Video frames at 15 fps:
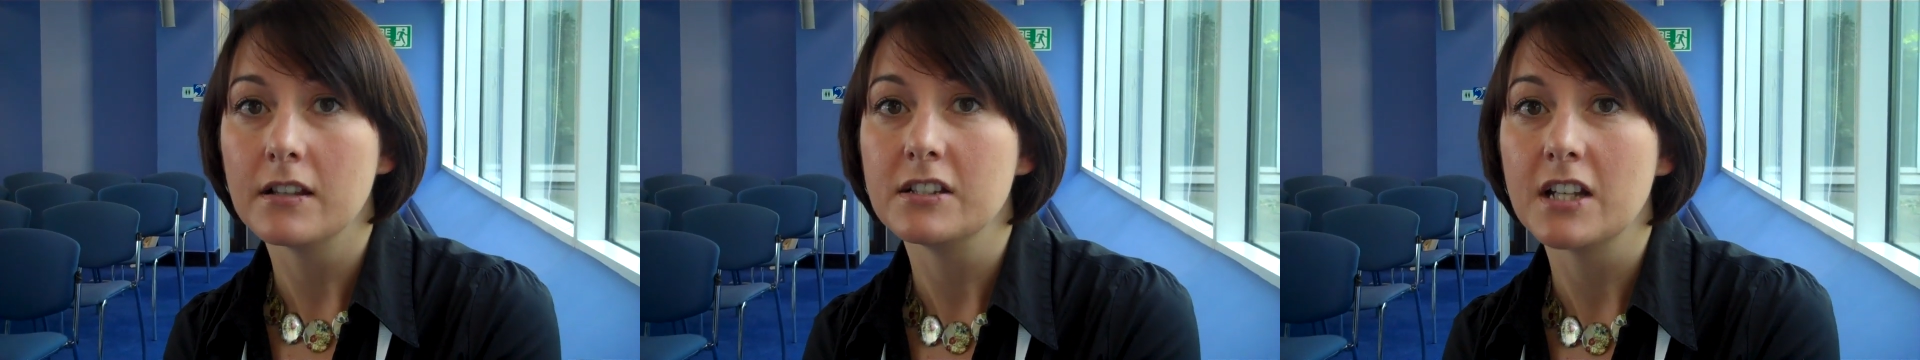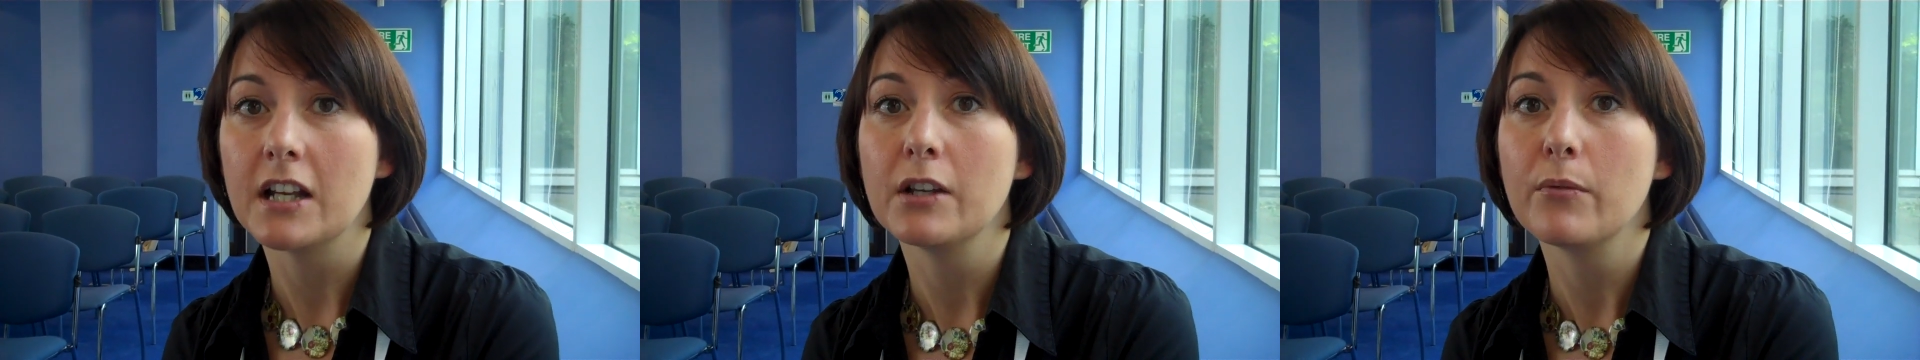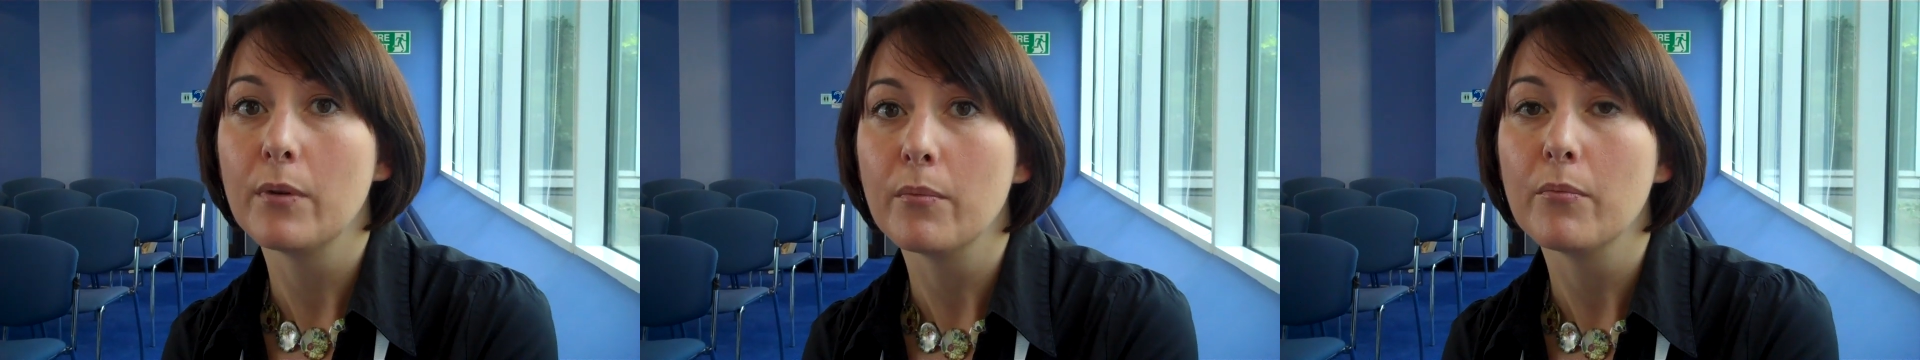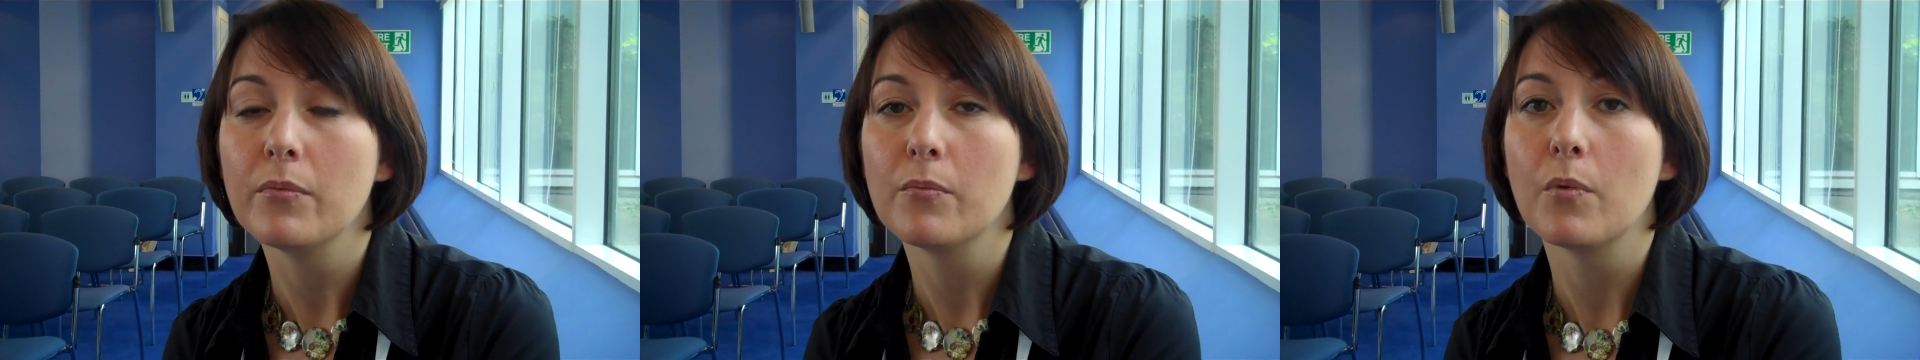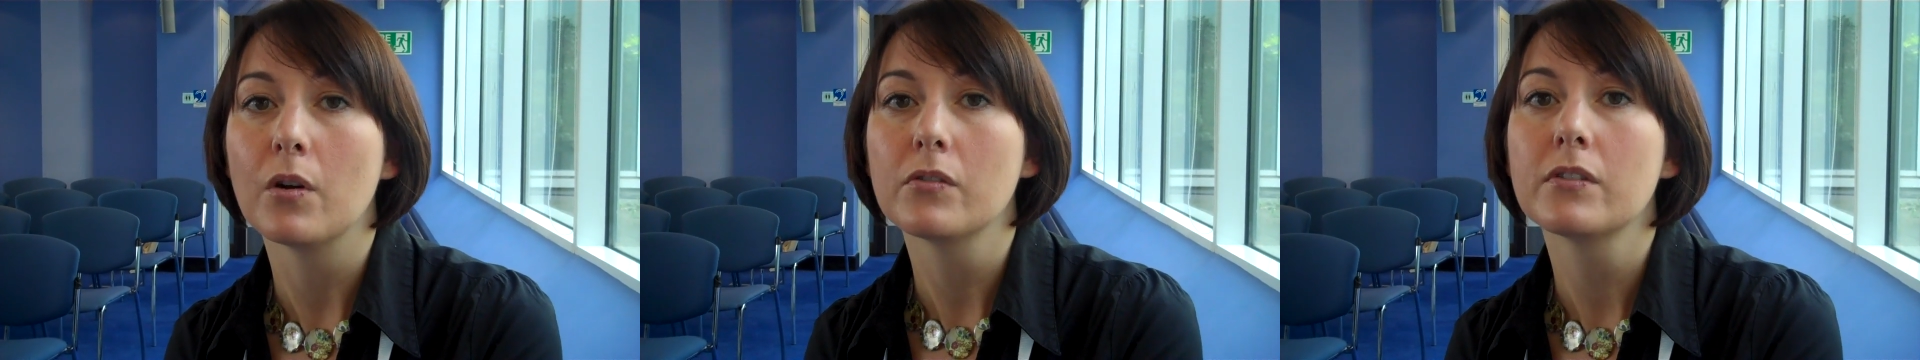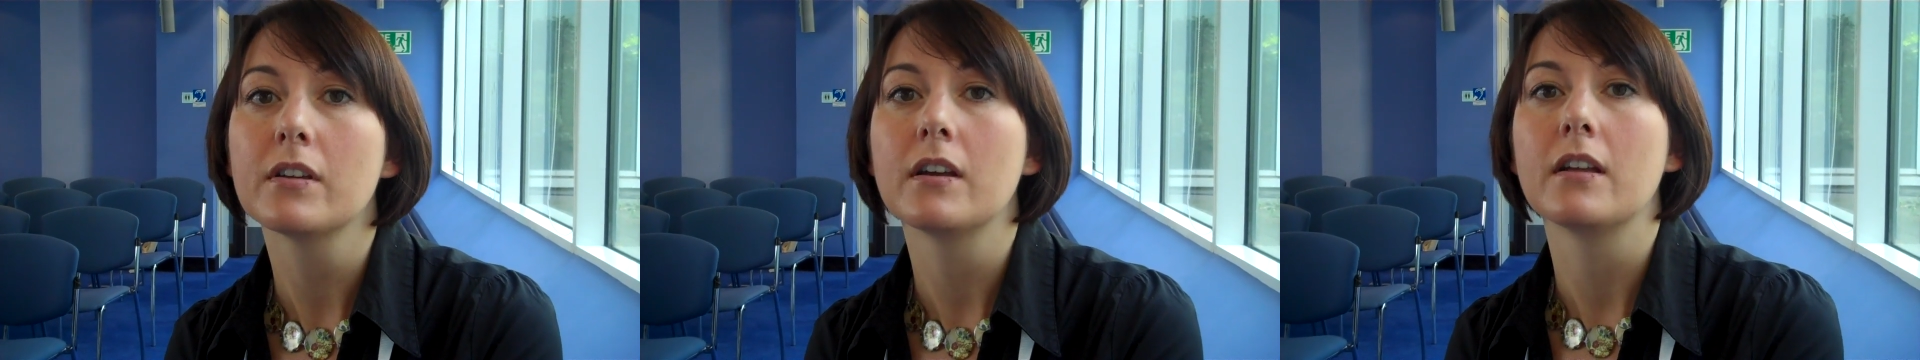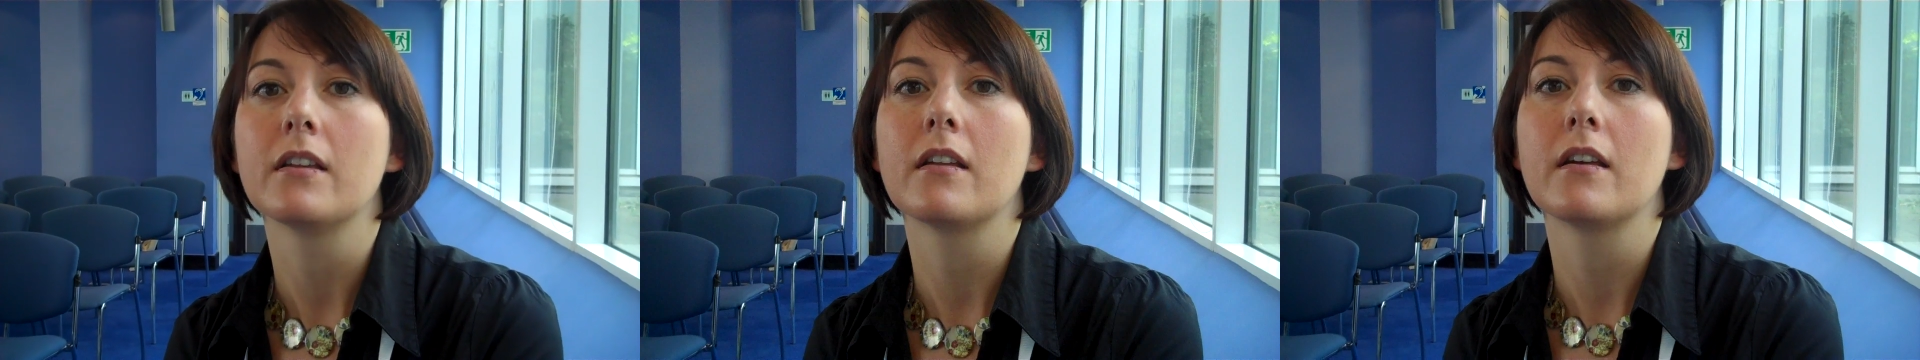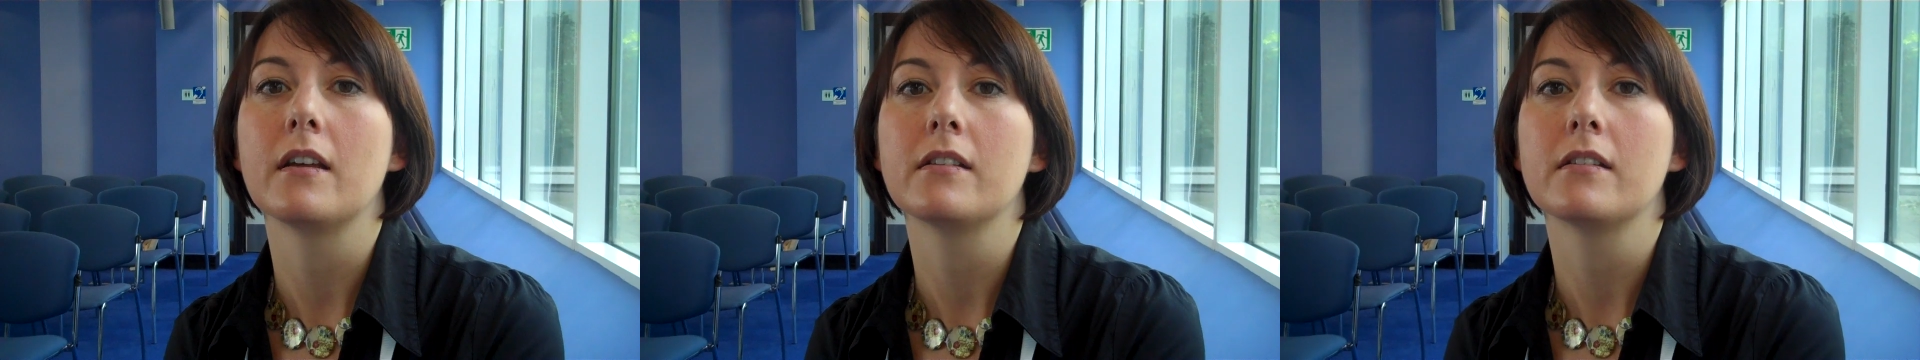a genuine one
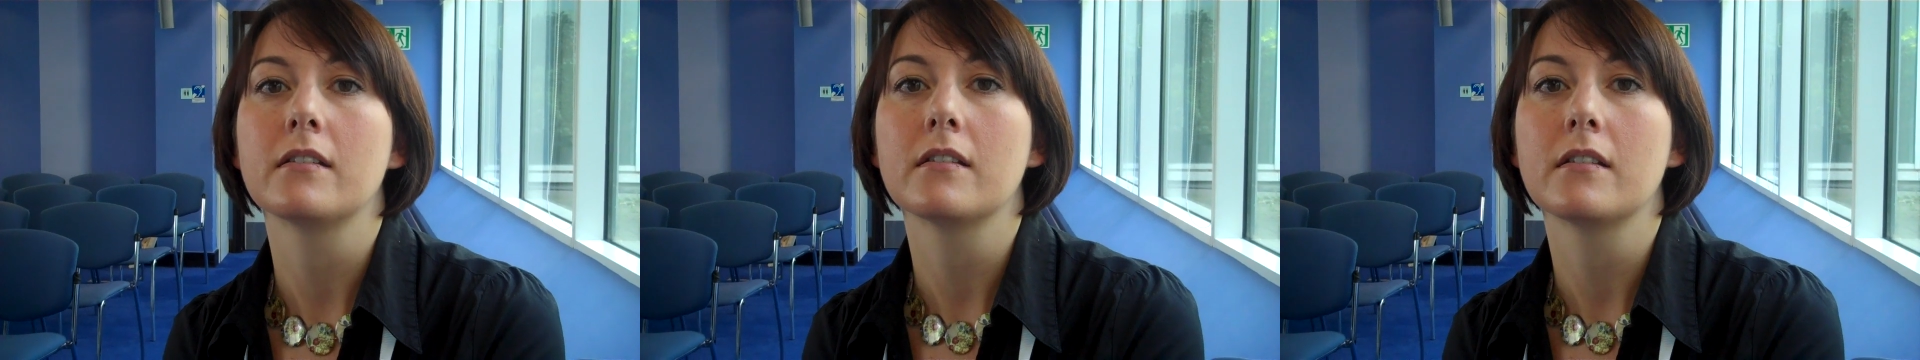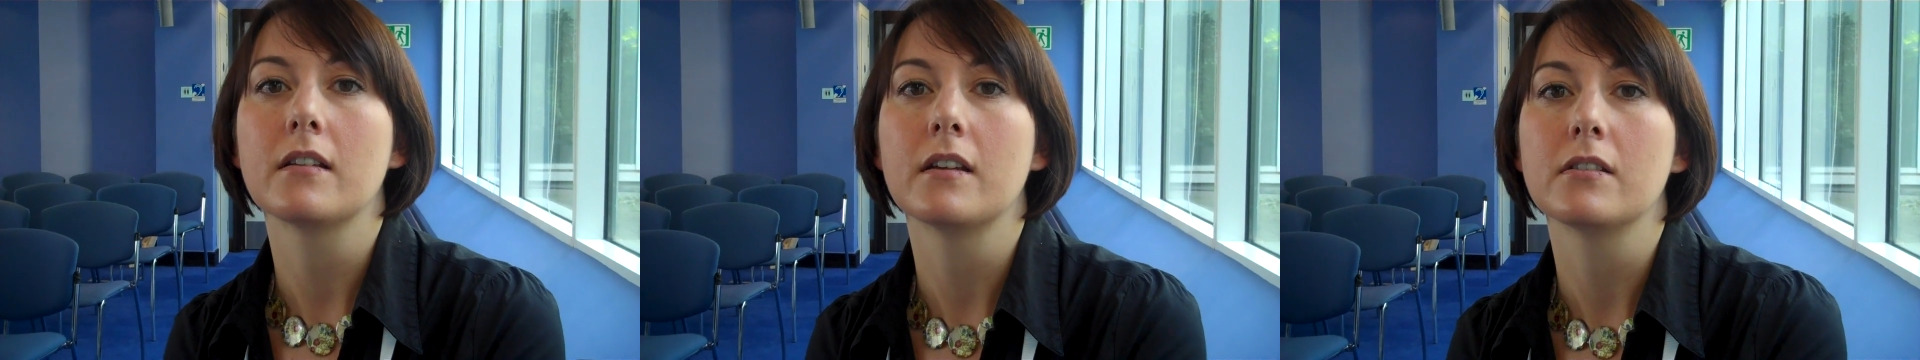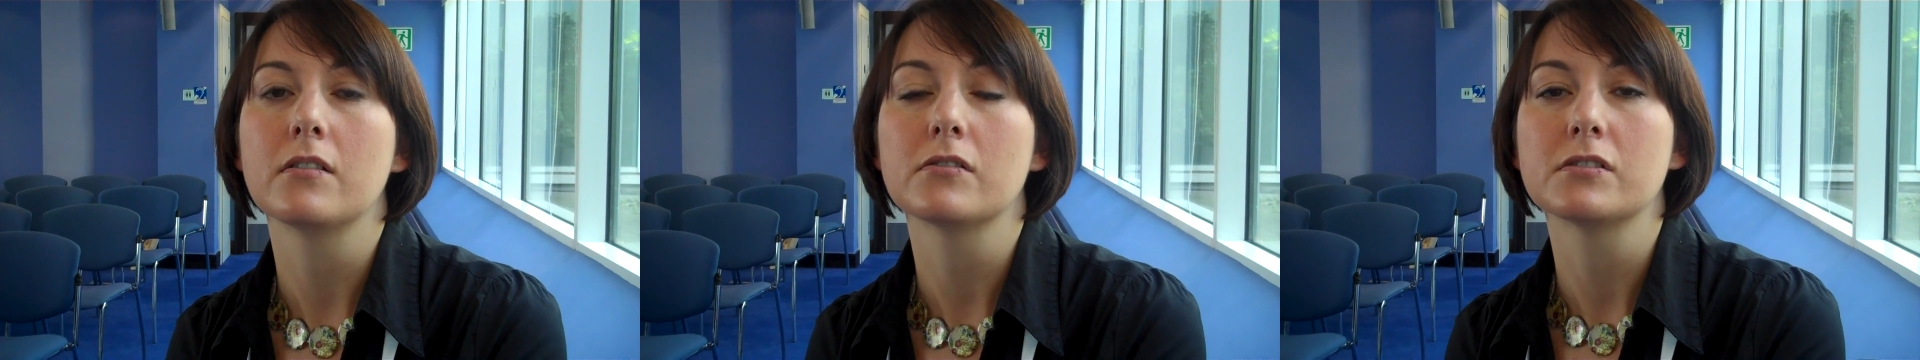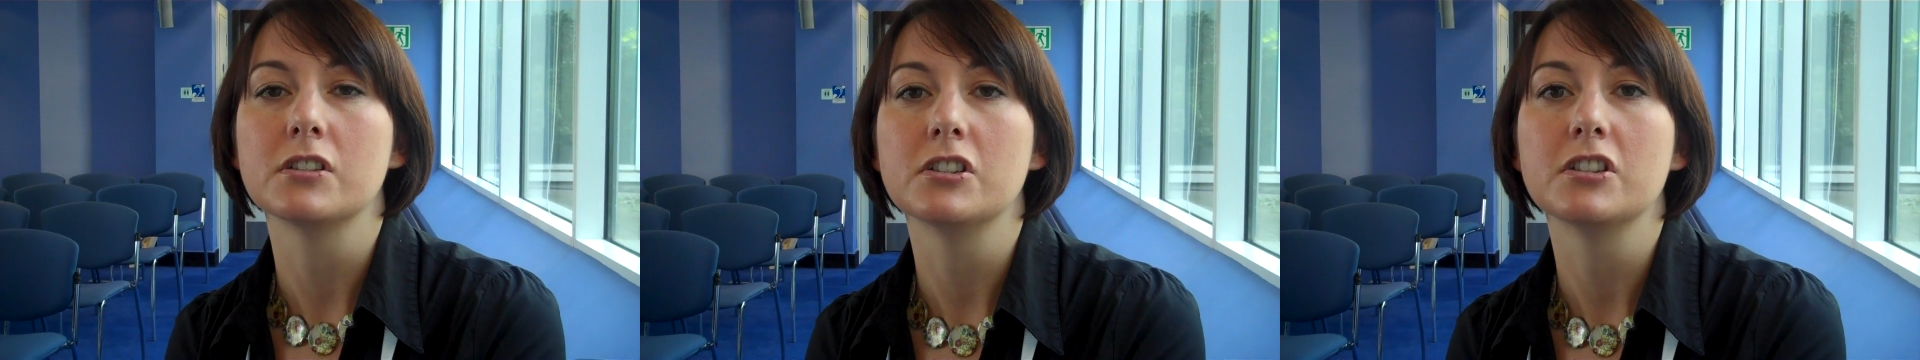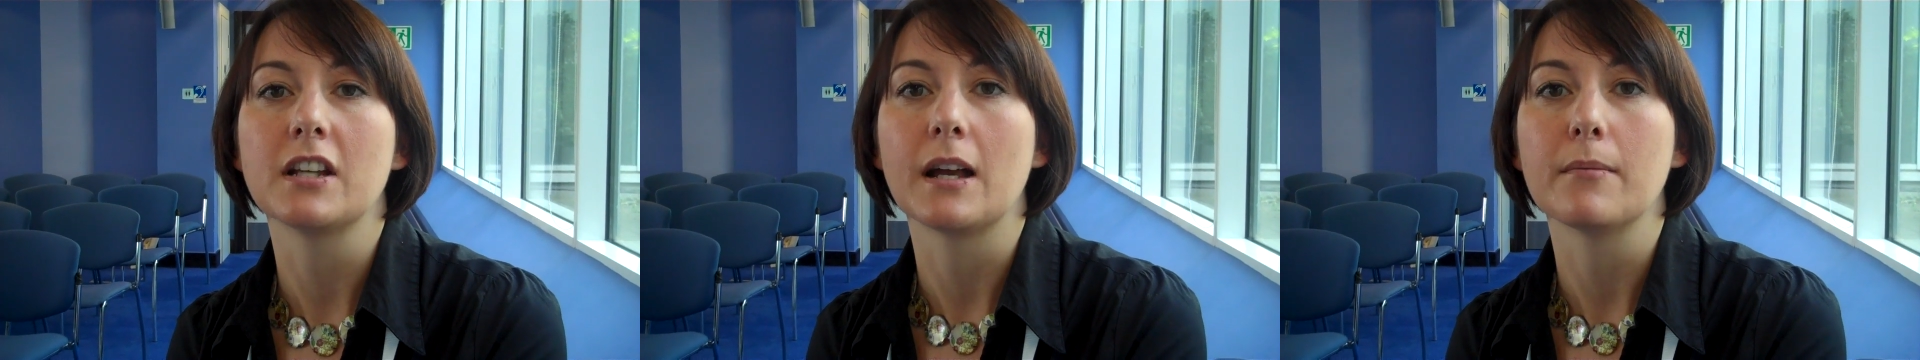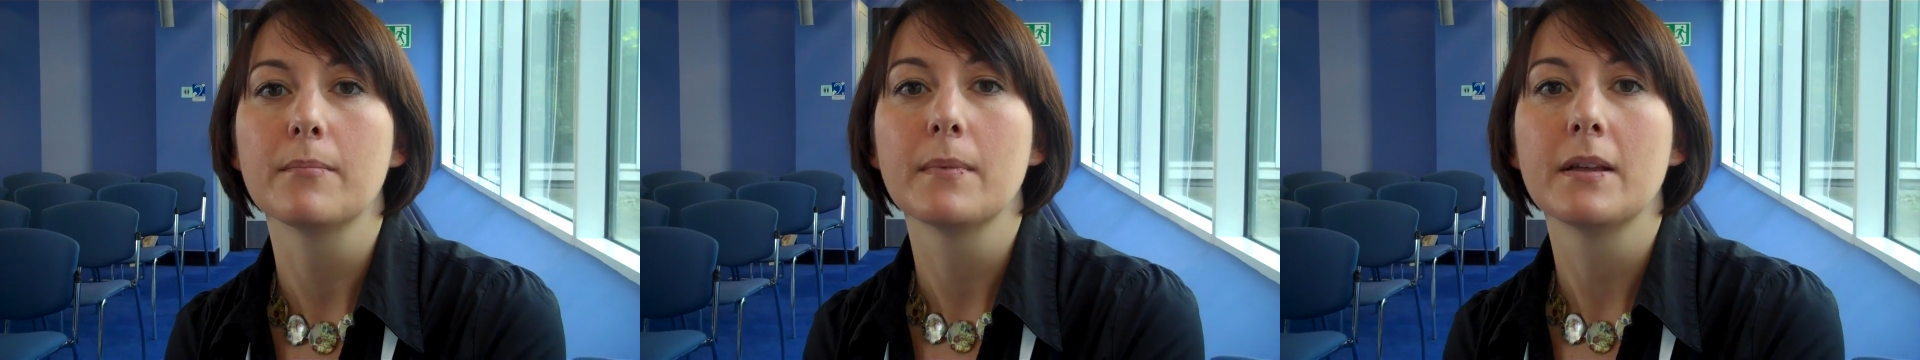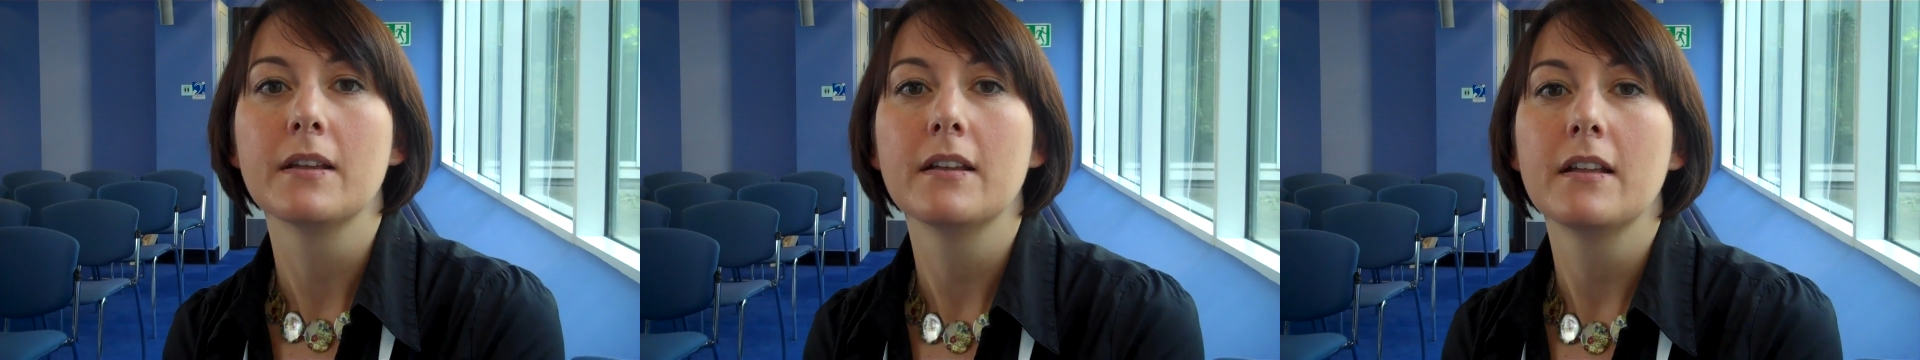and not a sham.